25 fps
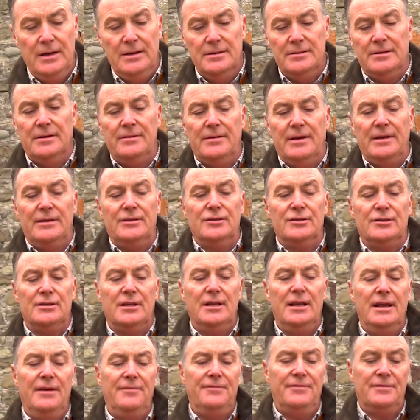so they just
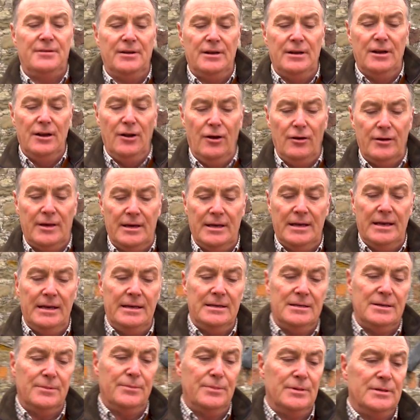lift and lock it
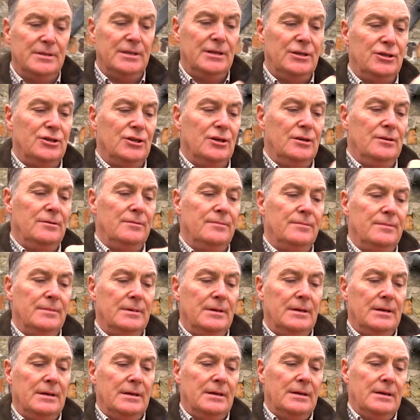into position
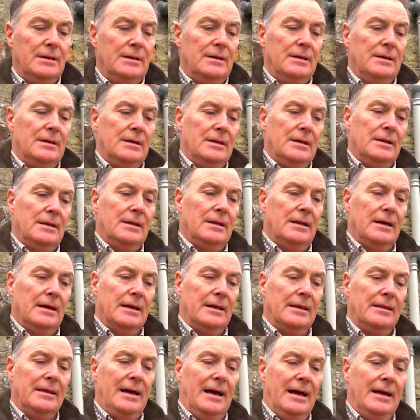
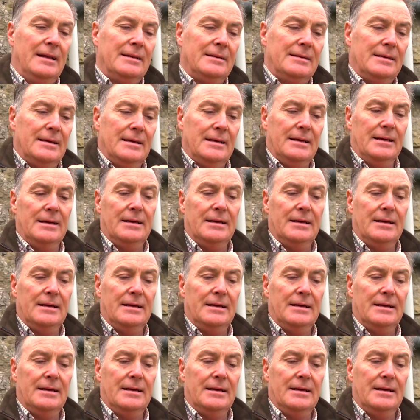like that,